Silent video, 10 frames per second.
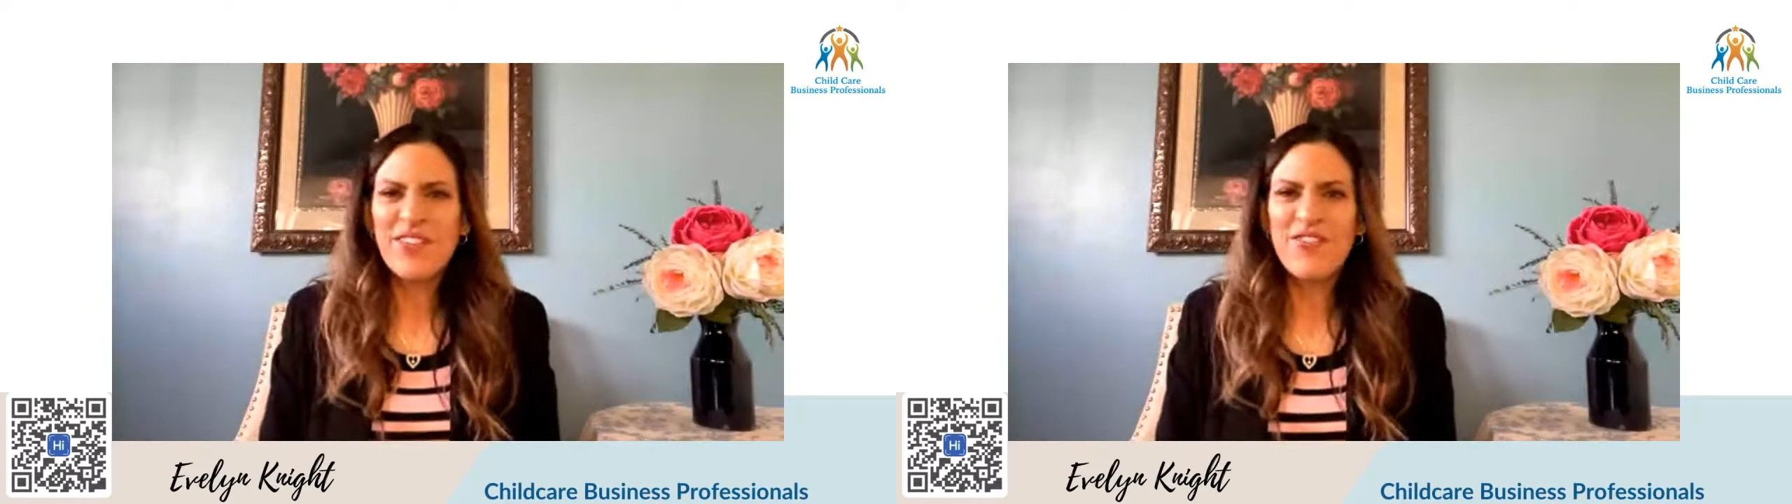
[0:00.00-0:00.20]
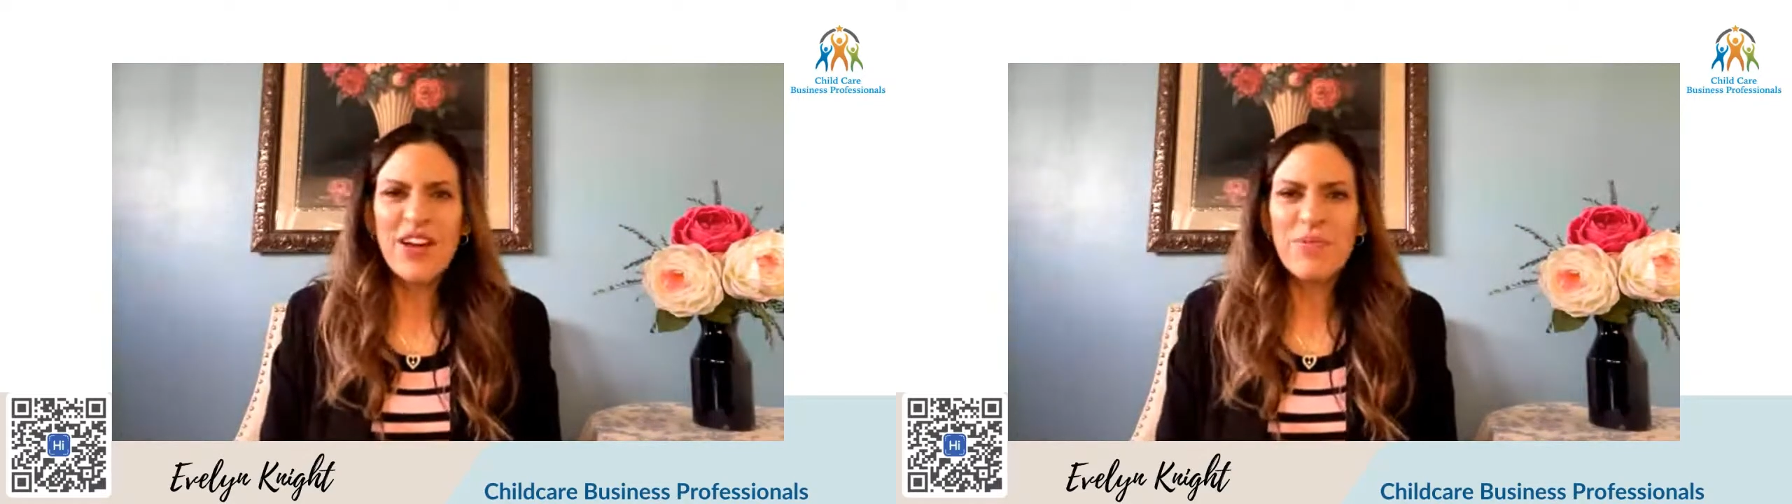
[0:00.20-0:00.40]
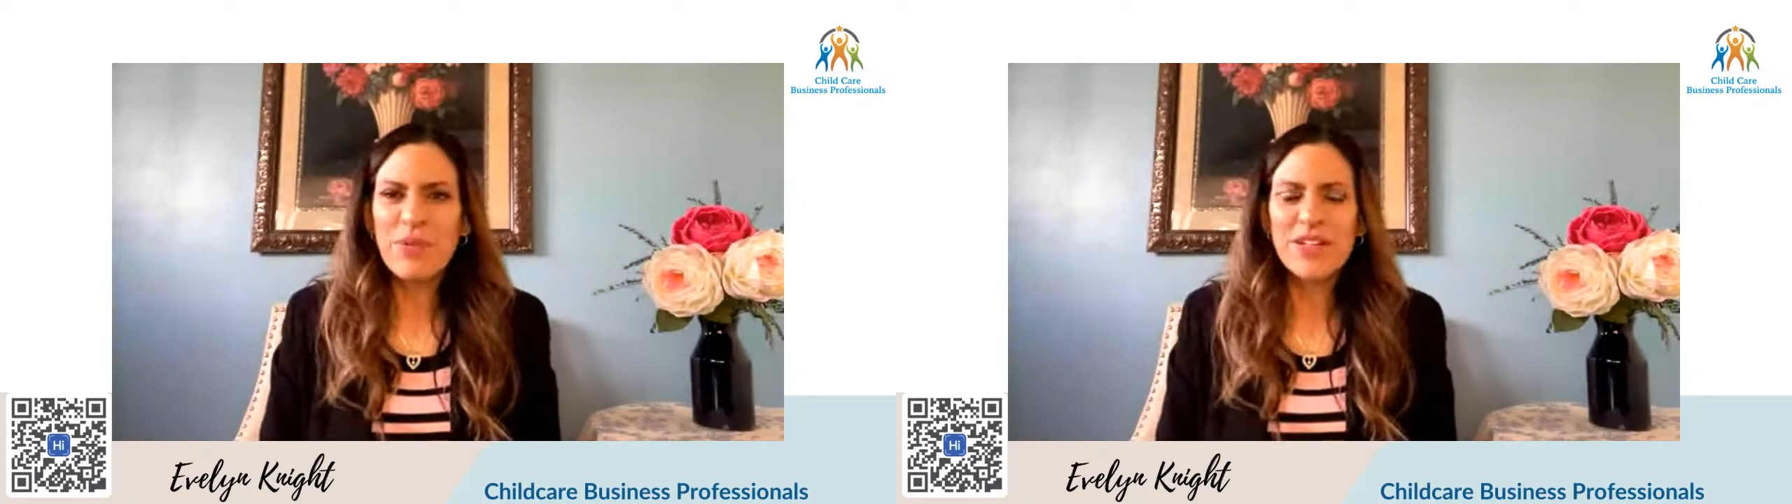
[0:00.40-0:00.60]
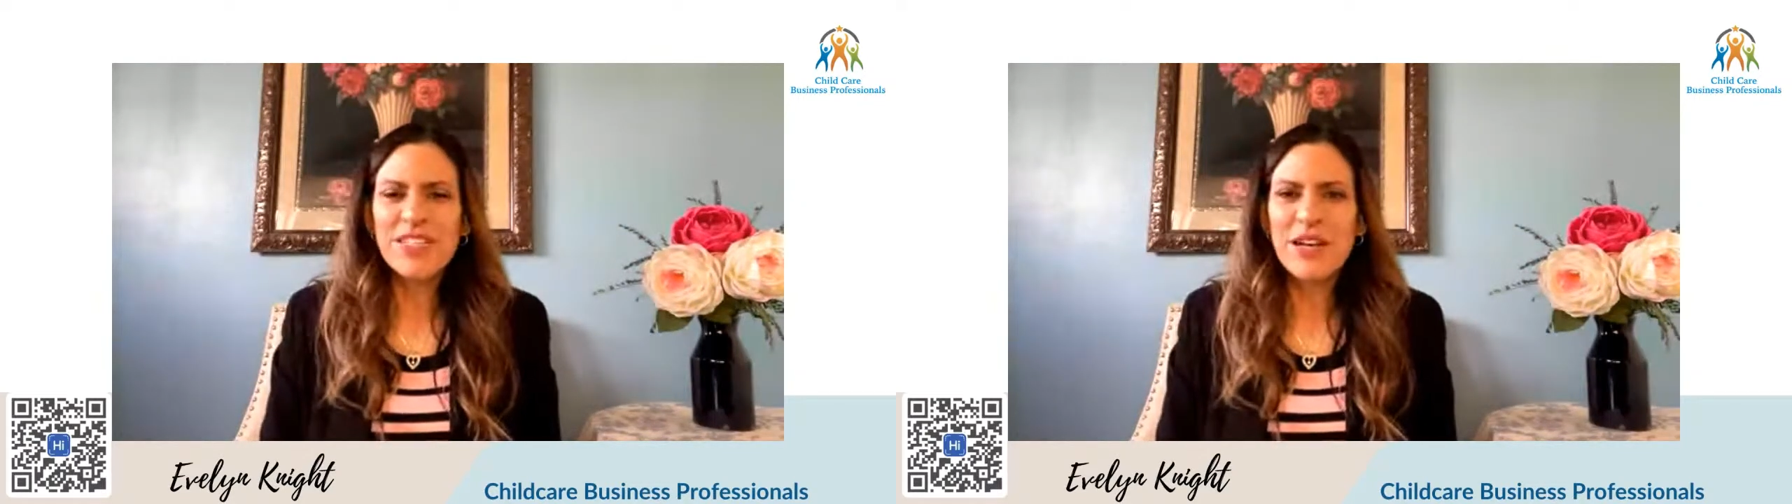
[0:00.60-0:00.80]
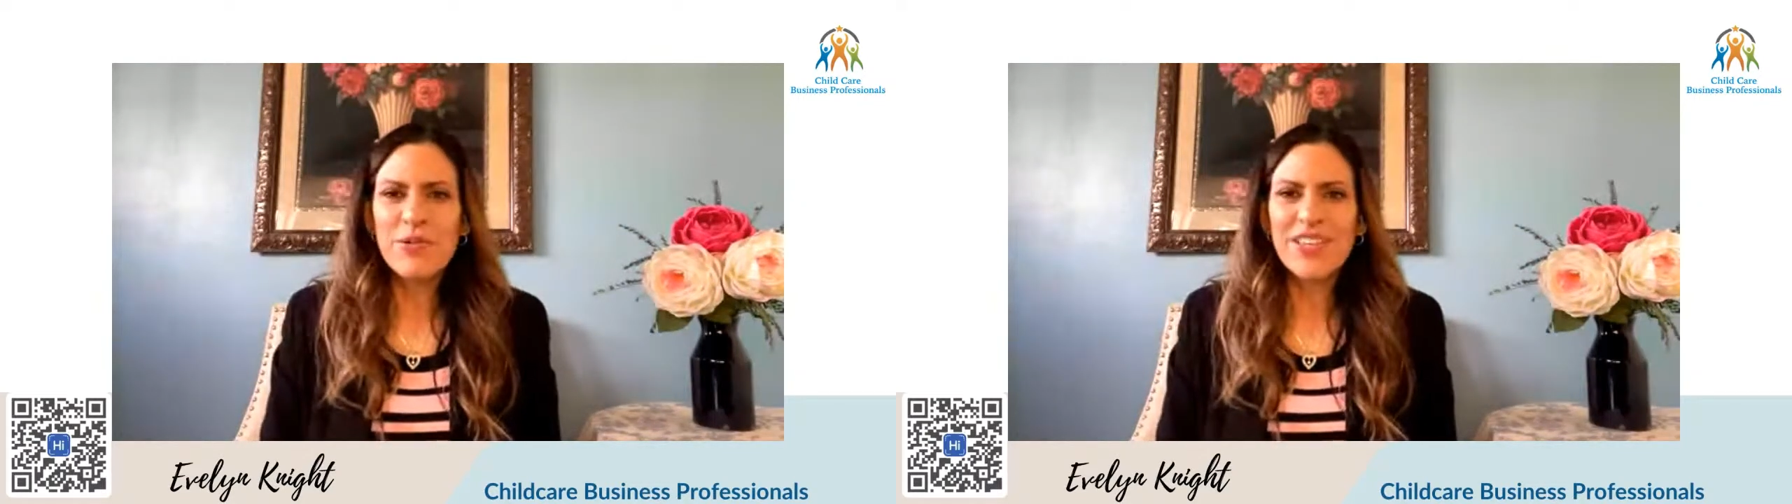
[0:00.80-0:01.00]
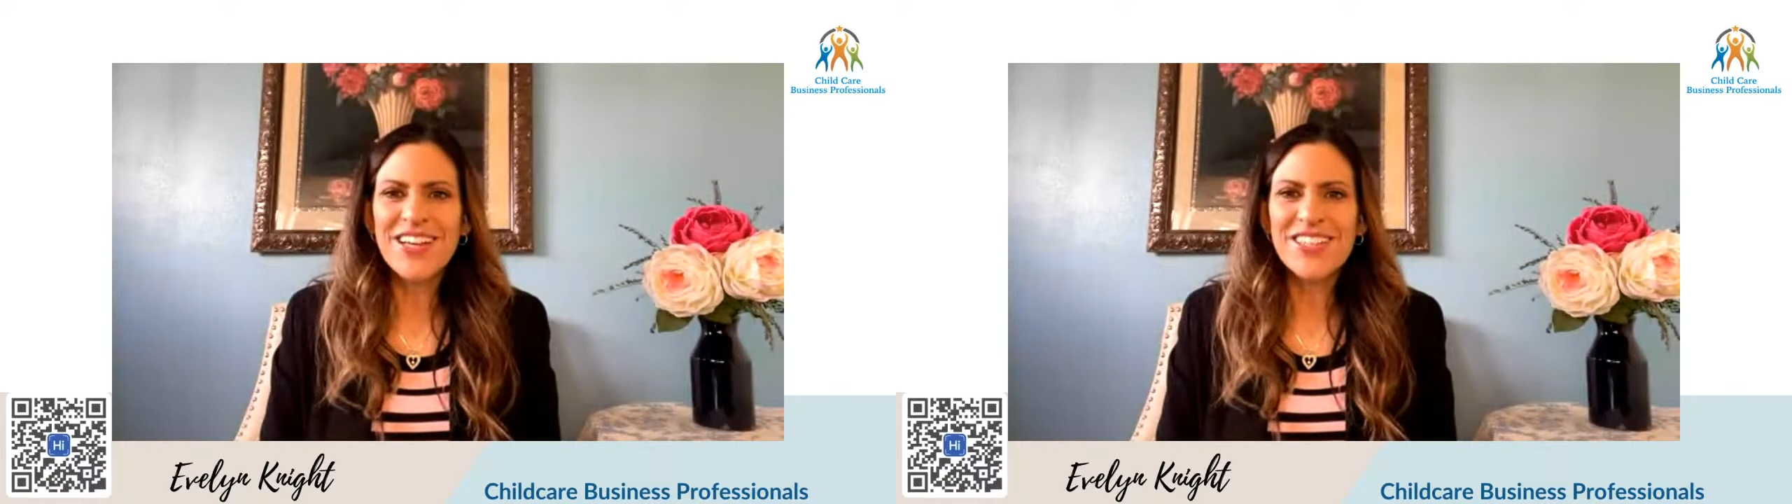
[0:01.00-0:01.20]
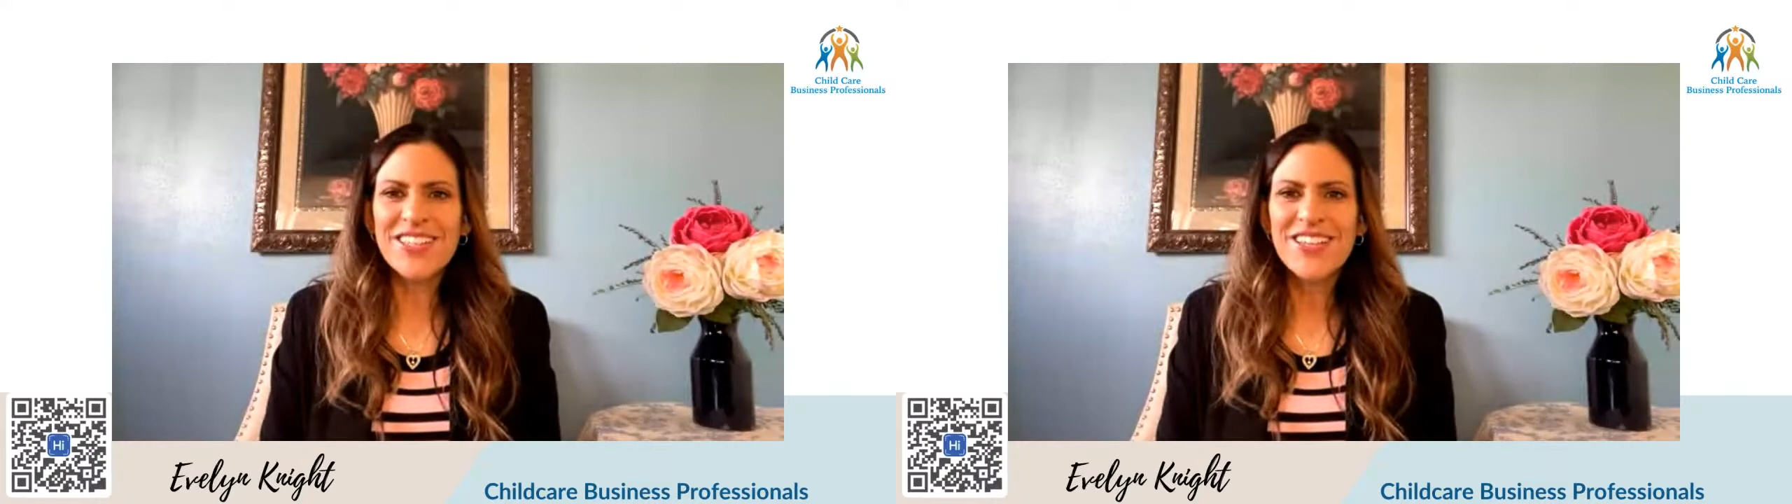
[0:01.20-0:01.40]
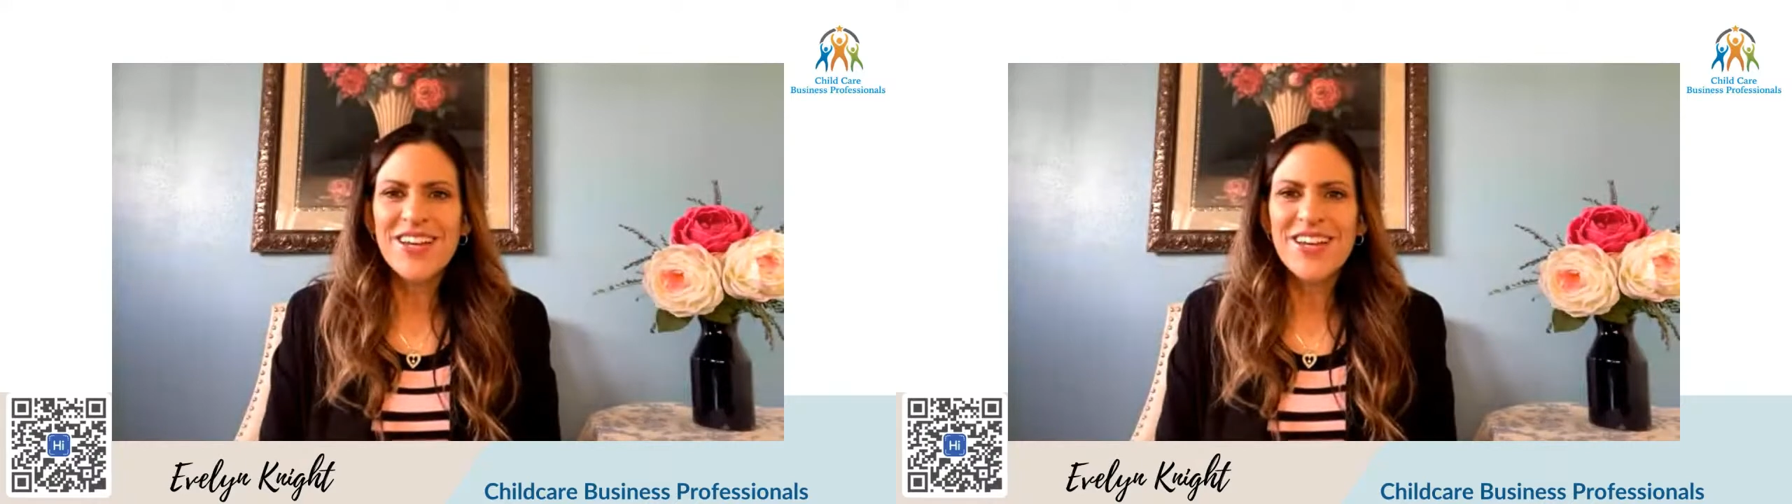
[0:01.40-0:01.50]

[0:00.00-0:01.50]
$5 an hour less